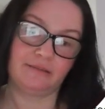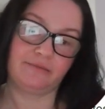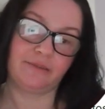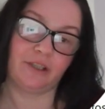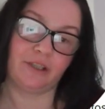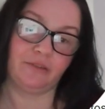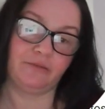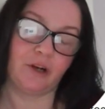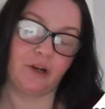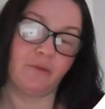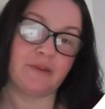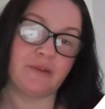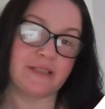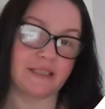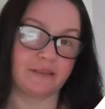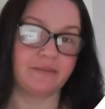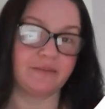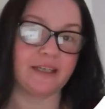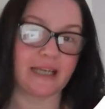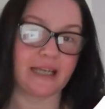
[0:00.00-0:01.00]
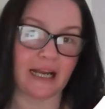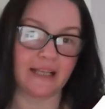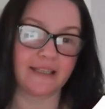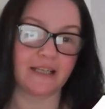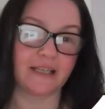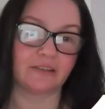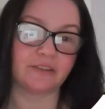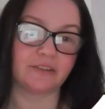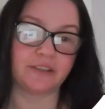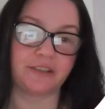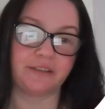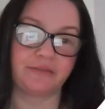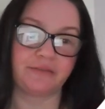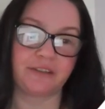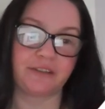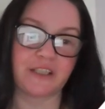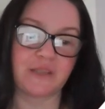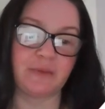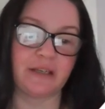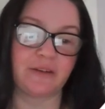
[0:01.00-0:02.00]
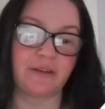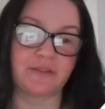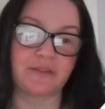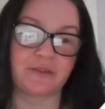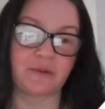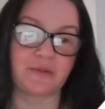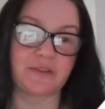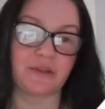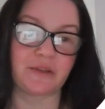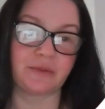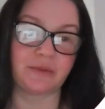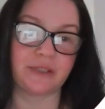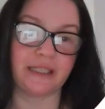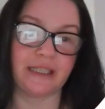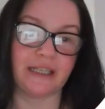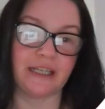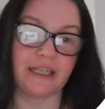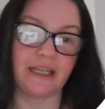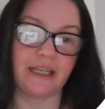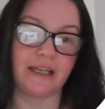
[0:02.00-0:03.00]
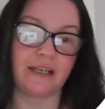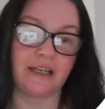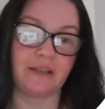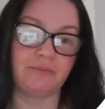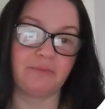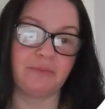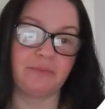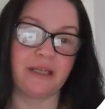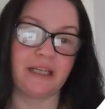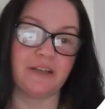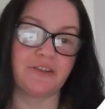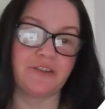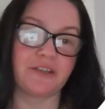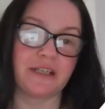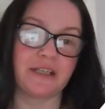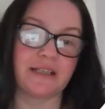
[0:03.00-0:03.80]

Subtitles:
well, obviously we can't tell the difference because also the PNG